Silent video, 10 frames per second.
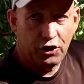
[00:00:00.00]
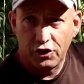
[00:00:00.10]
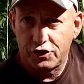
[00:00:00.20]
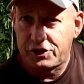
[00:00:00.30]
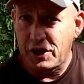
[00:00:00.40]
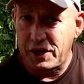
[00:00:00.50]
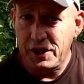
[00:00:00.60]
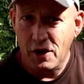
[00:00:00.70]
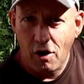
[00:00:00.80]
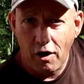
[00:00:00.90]
you can
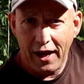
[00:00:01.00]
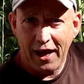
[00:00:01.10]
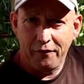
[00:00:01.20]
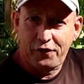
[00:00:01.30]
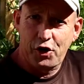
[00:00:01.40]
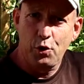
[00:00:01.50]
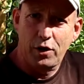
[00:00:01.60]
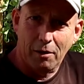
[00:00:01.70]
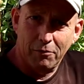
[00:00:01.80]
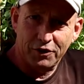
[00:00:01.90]
see, I have
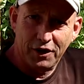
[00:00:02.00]
cucumbers.